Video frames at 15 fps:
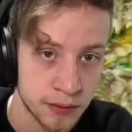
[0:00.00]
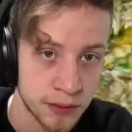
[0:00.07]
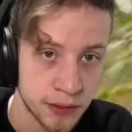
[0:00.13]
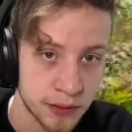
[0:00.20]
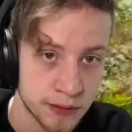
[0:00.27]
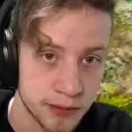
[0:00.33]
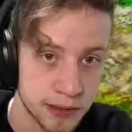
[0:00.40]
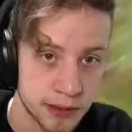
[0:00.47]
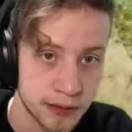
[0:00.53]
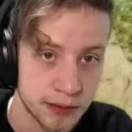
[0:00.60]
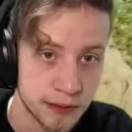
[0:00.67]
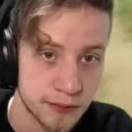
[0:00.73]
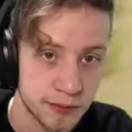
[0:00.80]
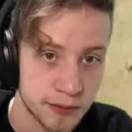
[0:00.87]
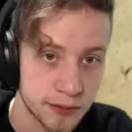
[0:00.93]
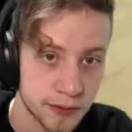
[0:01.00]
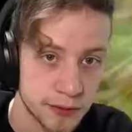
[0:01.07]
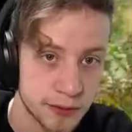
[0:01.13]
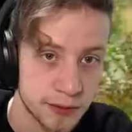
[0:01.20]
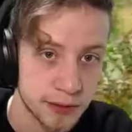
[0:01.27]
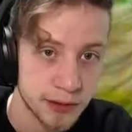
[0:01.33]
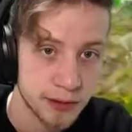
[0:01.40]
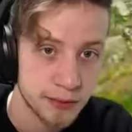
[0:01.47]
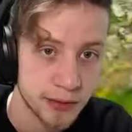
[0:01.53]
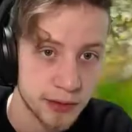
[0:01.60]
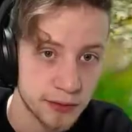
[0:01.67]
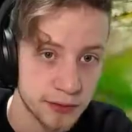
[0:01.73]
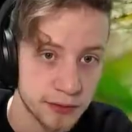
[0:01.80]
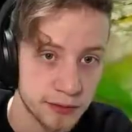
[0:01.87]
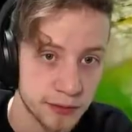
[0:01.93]
So you can see for scrolling the
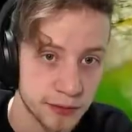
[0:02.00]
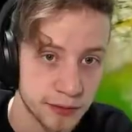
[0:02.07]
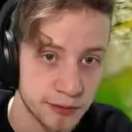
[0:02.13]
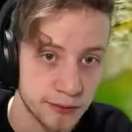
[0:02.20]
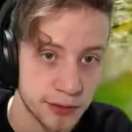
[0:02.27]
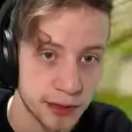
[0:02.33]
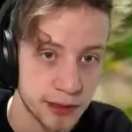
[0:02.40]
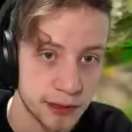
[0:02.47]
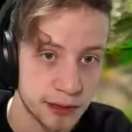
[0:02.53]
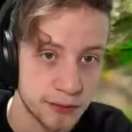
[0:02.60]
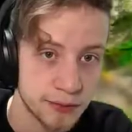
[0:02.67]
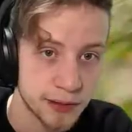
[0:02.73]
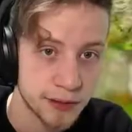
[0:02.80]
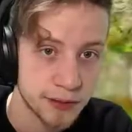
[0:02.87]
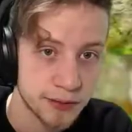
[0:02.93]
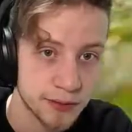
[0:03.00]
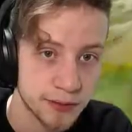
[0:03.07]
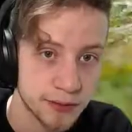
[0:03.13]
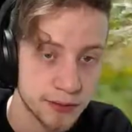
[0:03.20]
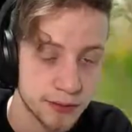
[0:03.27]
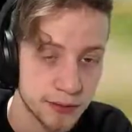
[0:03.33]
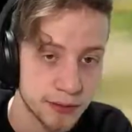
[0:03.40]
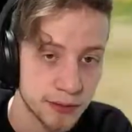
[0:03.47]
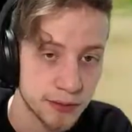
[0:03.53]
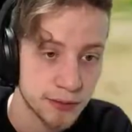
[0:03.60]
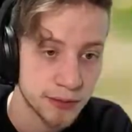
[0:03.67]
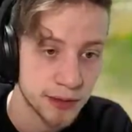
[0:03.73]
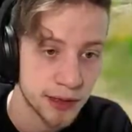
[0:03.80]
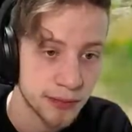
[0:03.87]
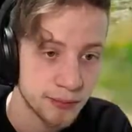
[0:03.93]
mouse, it works fine. Once you
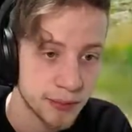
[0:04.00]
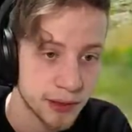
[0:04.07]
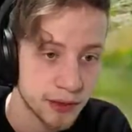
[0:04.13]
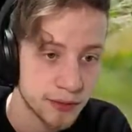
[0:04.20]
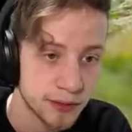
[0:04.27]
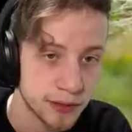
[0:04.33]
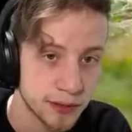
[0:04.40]
use the gamepad though, it